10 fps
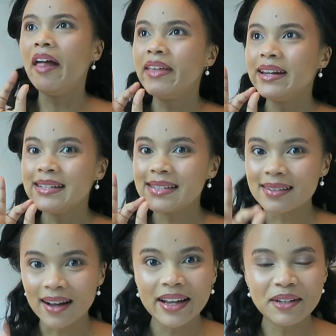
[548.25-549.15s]
And then
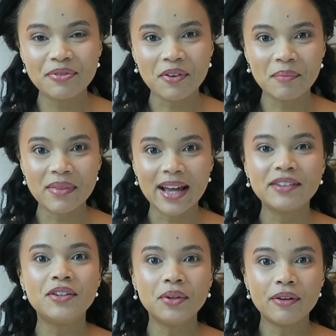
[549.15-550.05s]
aside from
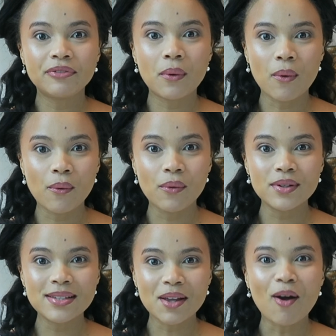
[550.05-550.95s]
that, you of
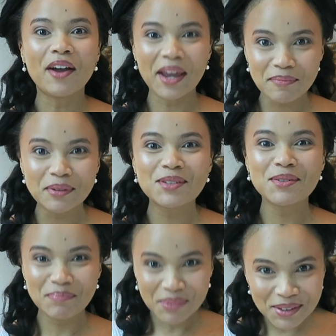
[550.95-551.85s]
course are able to
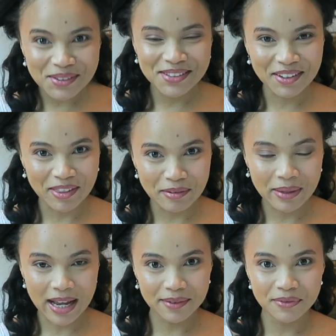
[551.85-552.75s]
post on the
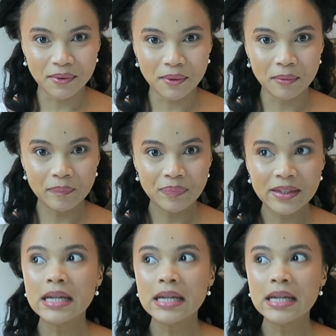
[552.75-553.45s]
platform,